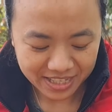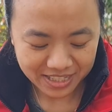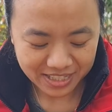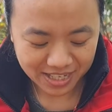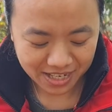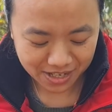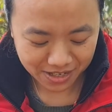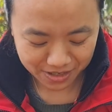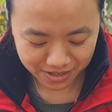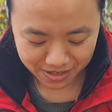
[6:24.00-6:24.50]

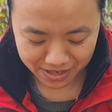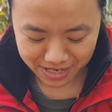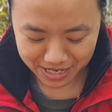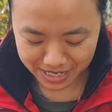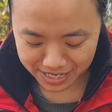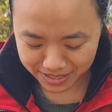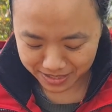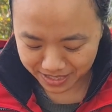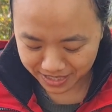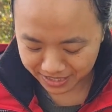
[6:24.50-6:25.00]

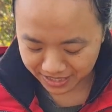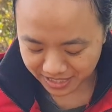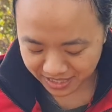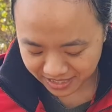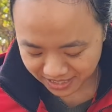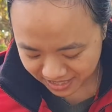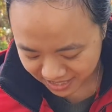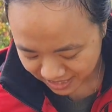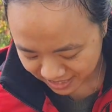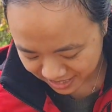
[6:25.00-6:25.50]
So this
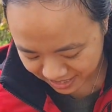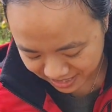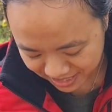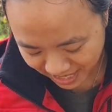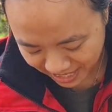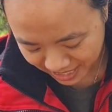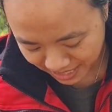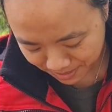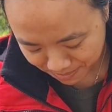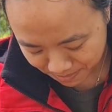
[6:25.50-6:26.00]
is the
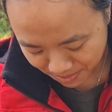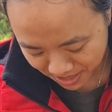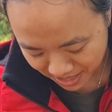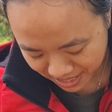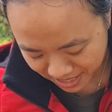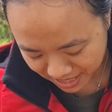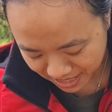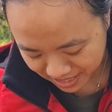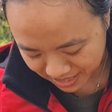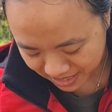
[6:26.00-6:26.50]
second
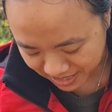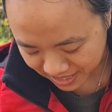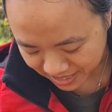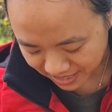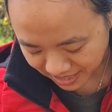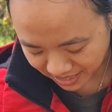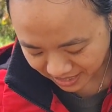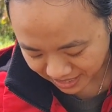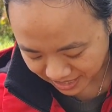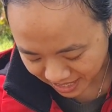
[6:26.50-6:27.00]
part.
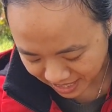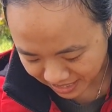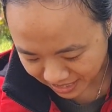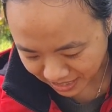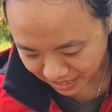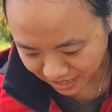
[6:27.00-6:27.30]
This is the other